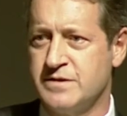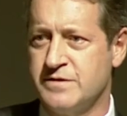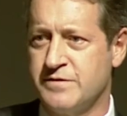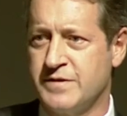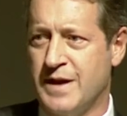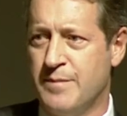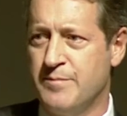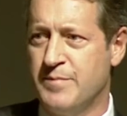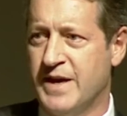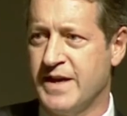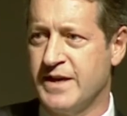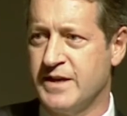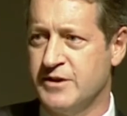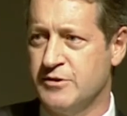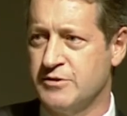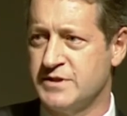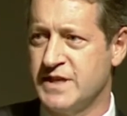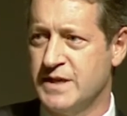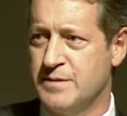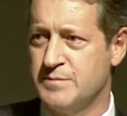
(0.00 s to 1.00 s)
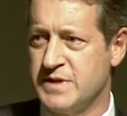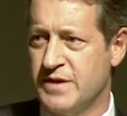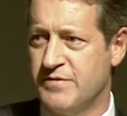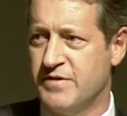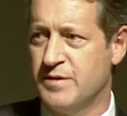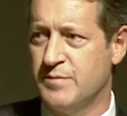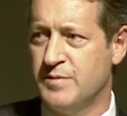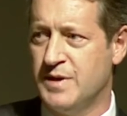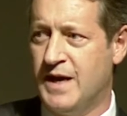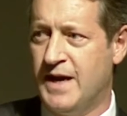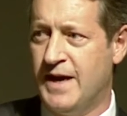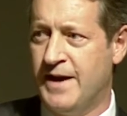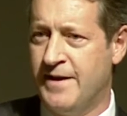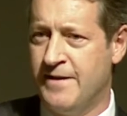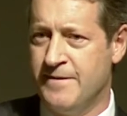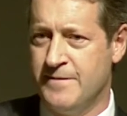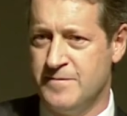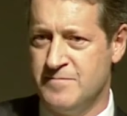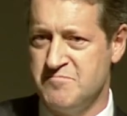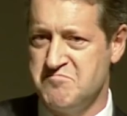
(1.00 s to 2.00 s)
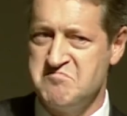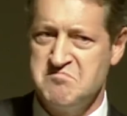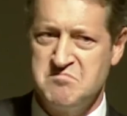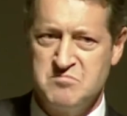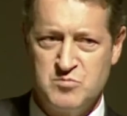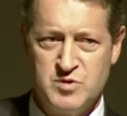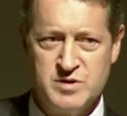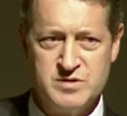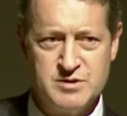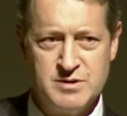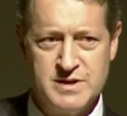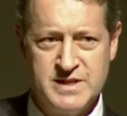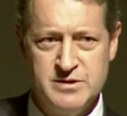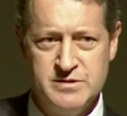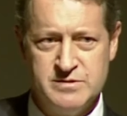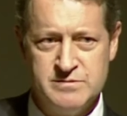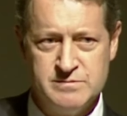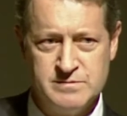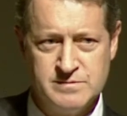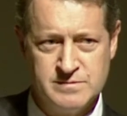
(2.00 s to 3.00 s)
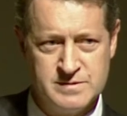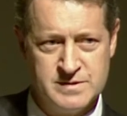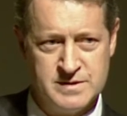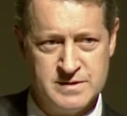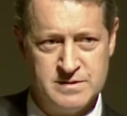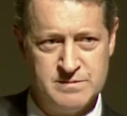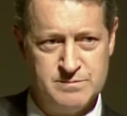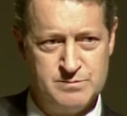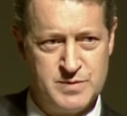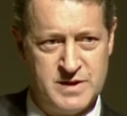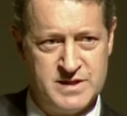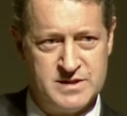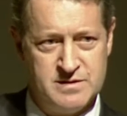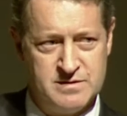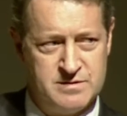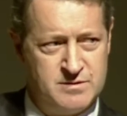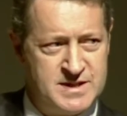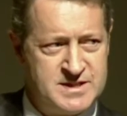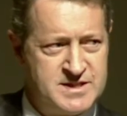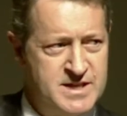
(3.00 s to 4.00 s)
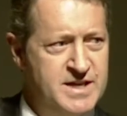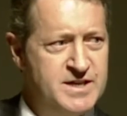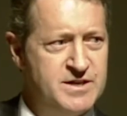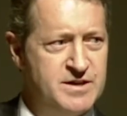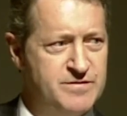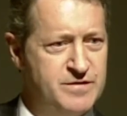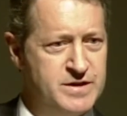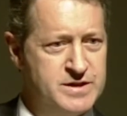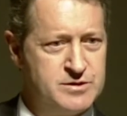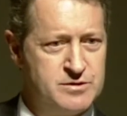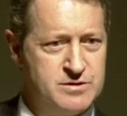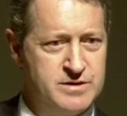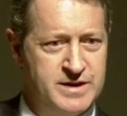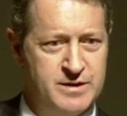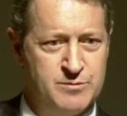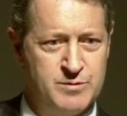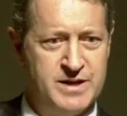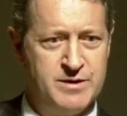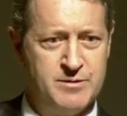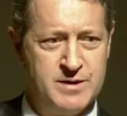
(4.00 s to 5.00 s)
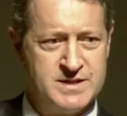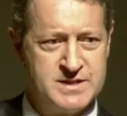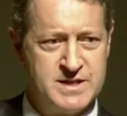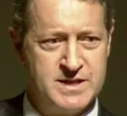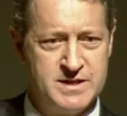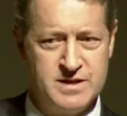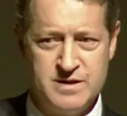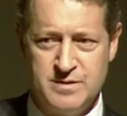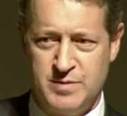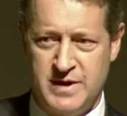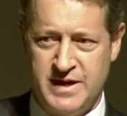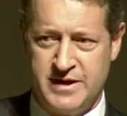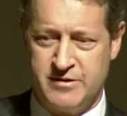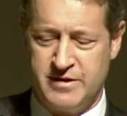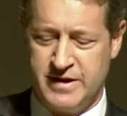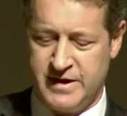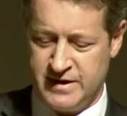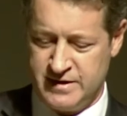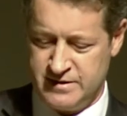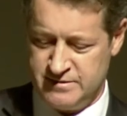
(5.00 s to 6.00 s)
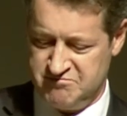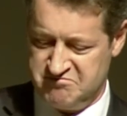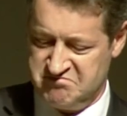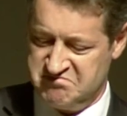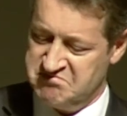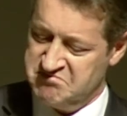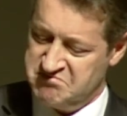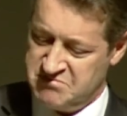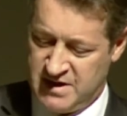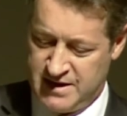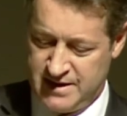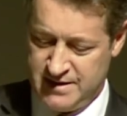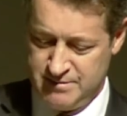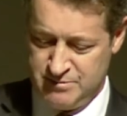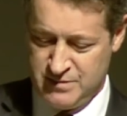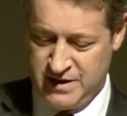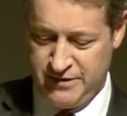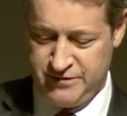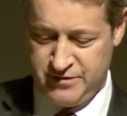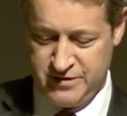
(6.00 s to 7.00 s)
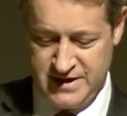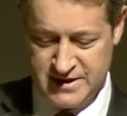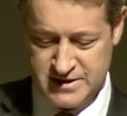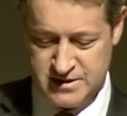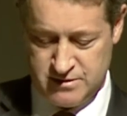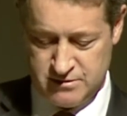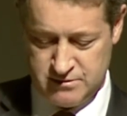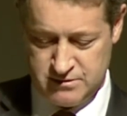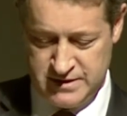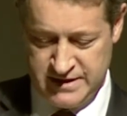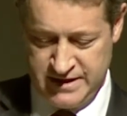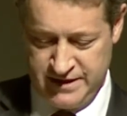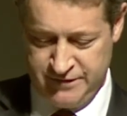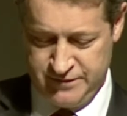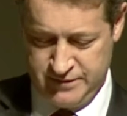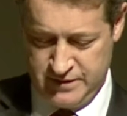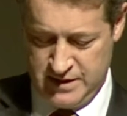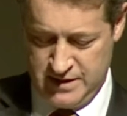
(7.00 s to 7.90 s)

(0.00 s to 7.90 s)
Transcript: You come back and your team's having a bye. What do I do? President, do I send you to Victoria? Where do I send you to play cricket? In my view, that's not good enough.